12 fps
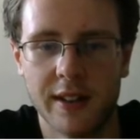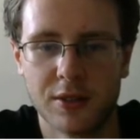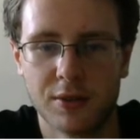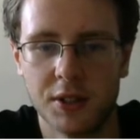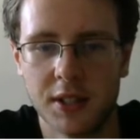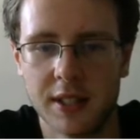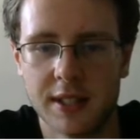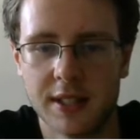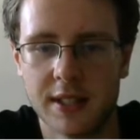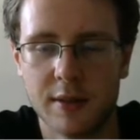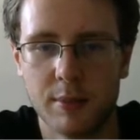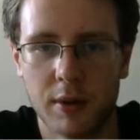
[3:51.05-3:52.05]
that's really going to
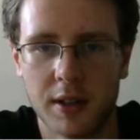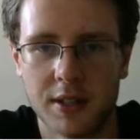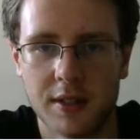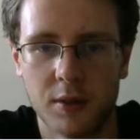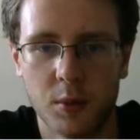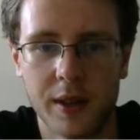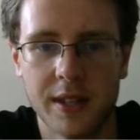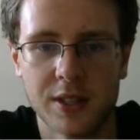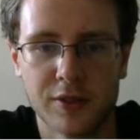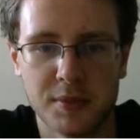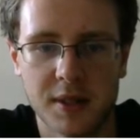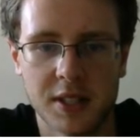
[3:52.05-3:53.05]
see the brunt of the
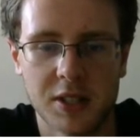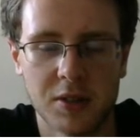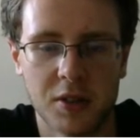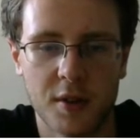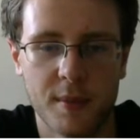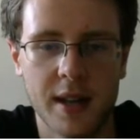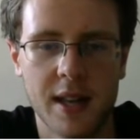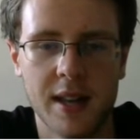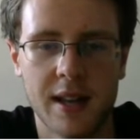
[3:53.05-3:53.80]
winds from this storm.